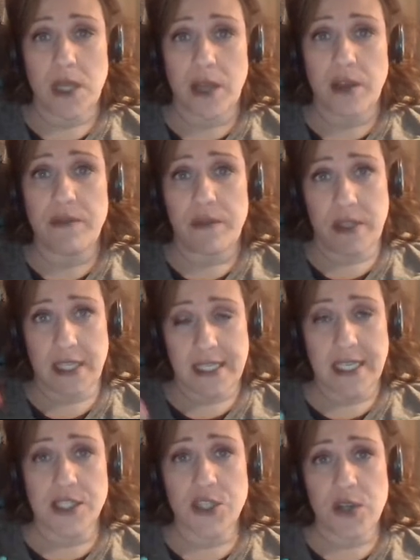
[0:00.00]
of this
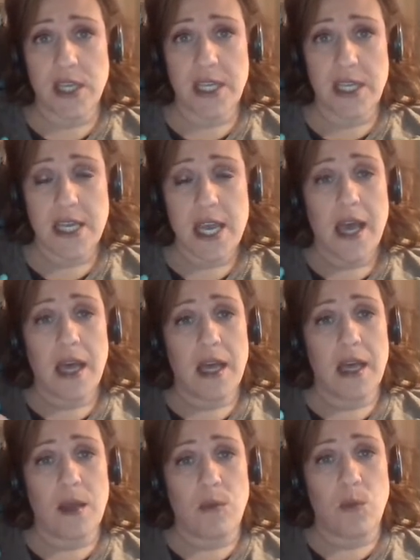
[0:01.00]
answer key
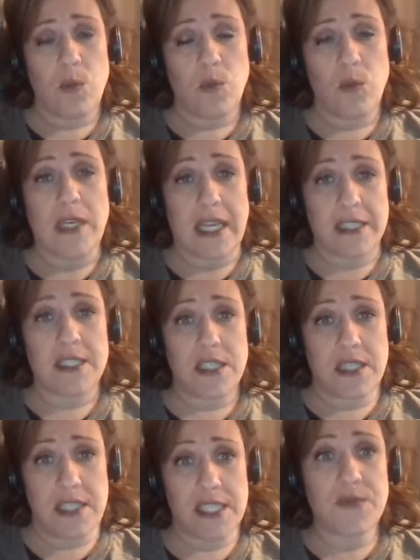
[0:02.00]
next
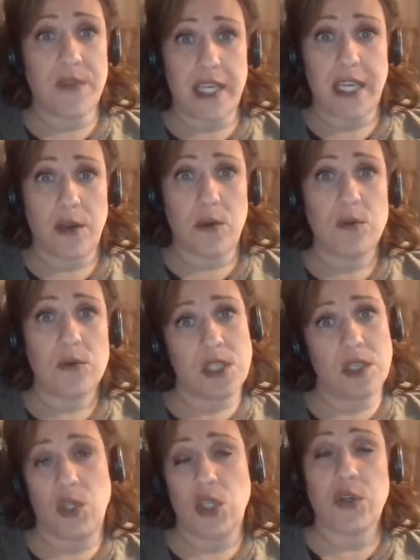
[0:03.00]
to this video.
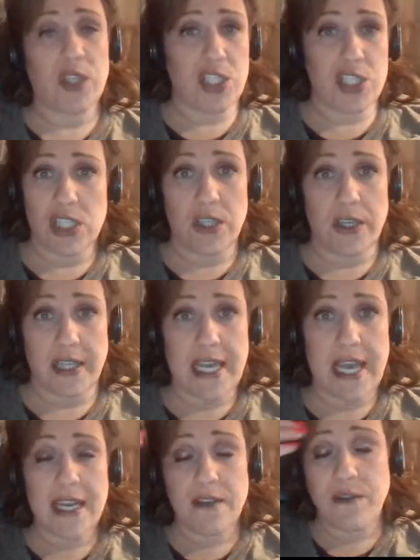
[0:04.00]
So you could just look at
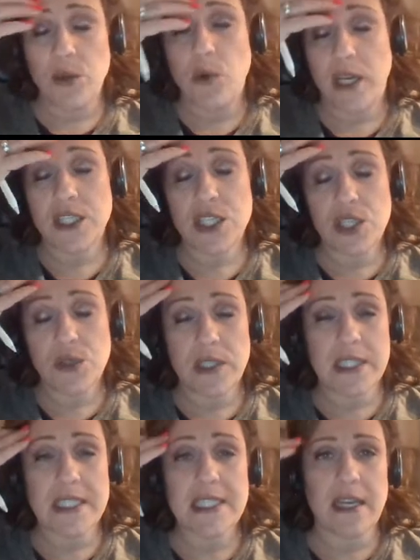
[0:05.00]
that if you wanted to
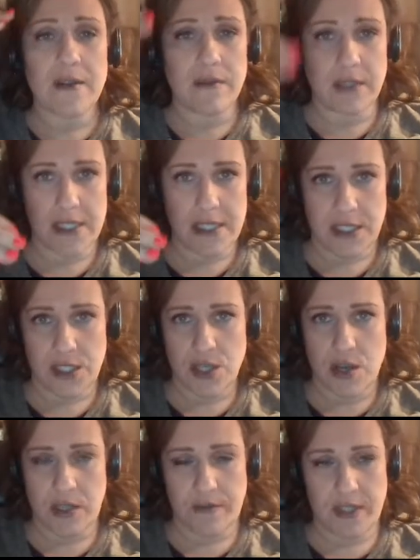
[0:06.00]
instead of listening
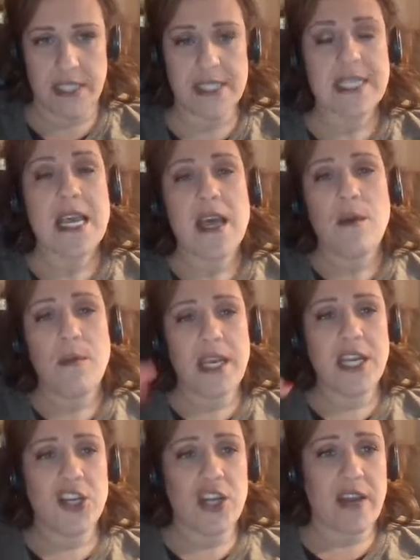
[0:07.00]
to all of this. But
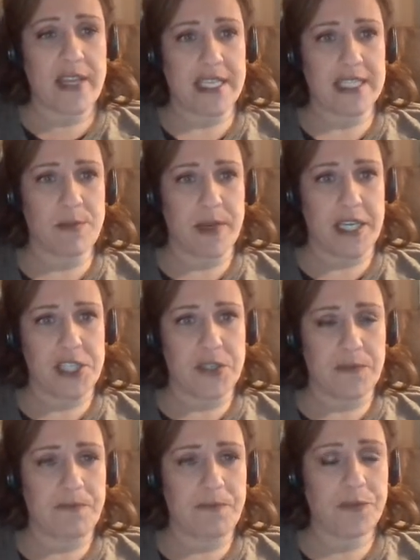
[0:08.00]
here you'll have the
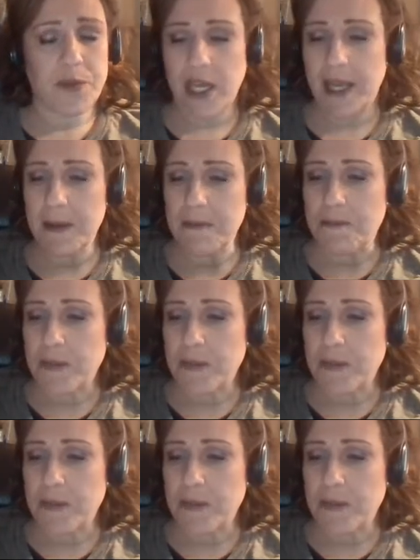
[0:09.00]
explanation. Okay?